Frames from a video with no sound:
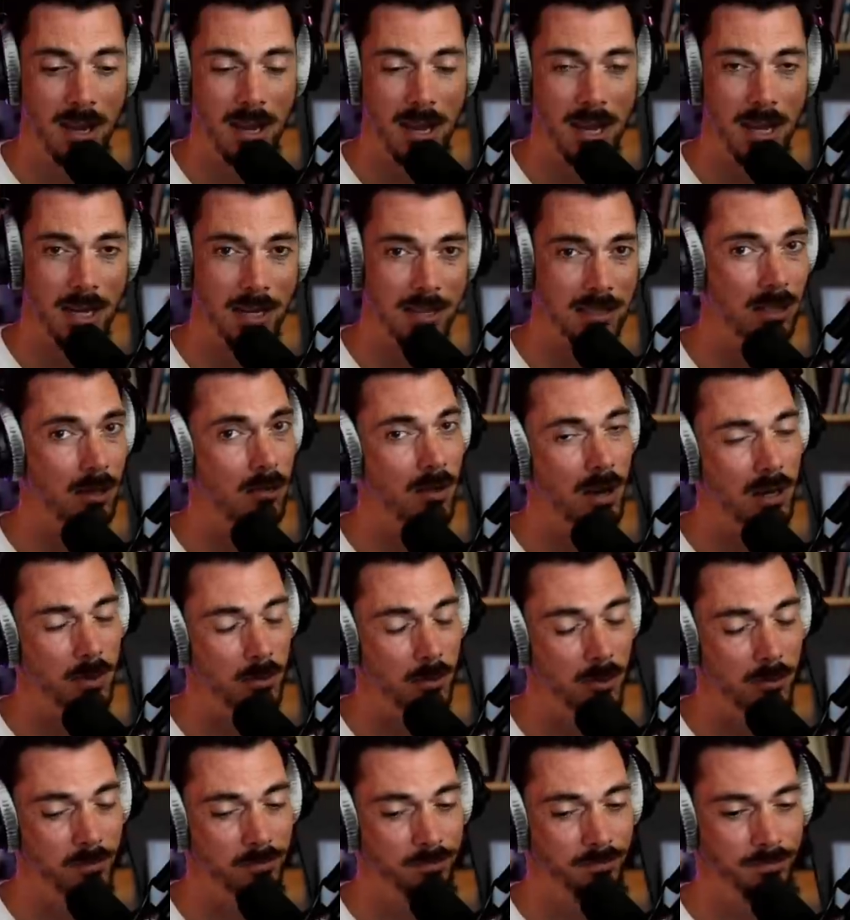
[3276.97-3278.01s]
It is
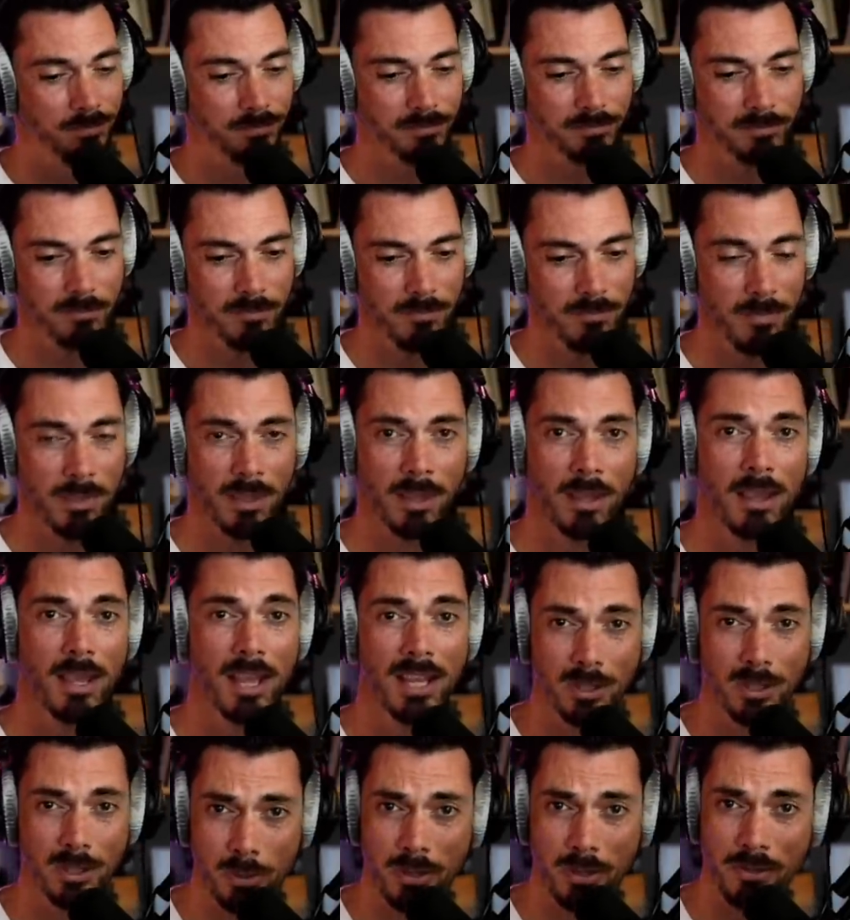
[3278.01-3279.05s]
incredible.
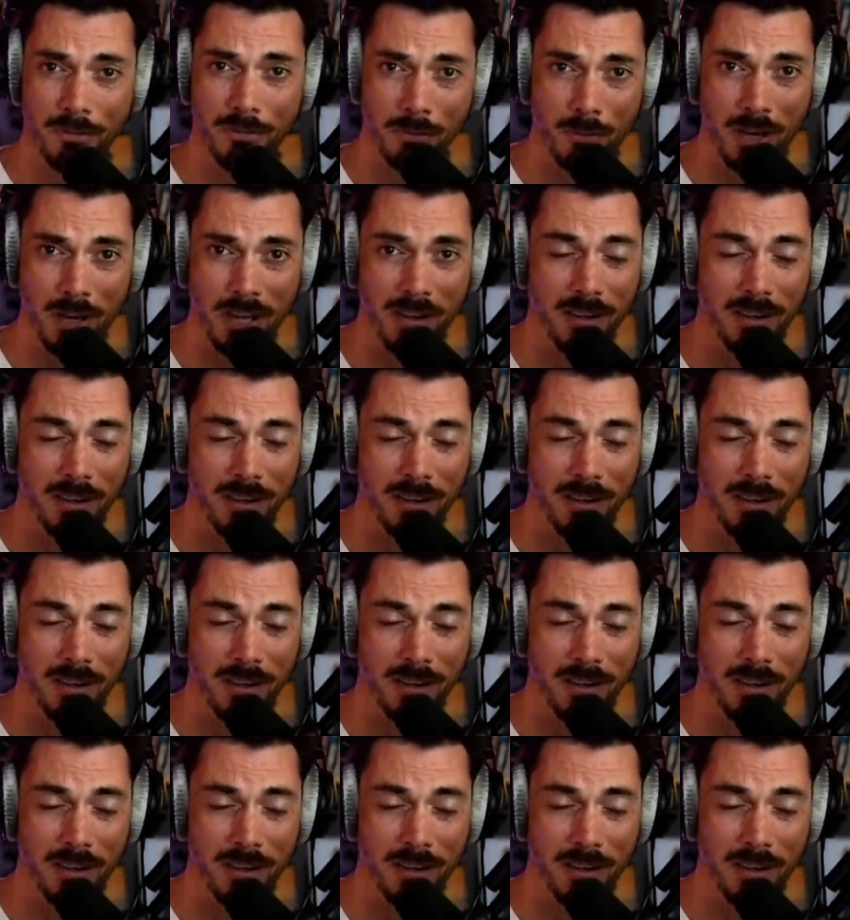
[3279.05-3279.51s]
It's also free.